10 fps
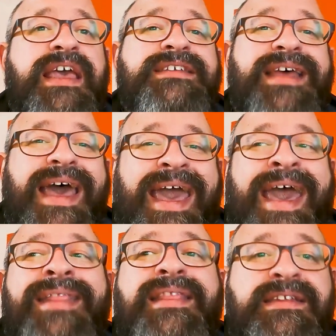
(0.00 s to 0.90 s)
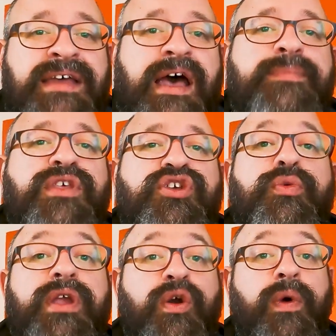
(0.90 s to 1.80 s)
is that at the time that
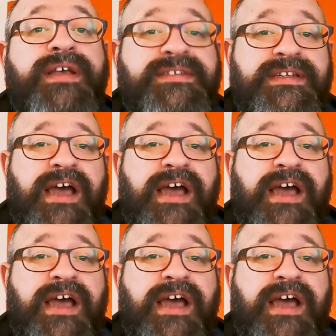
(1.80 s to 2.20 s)
you request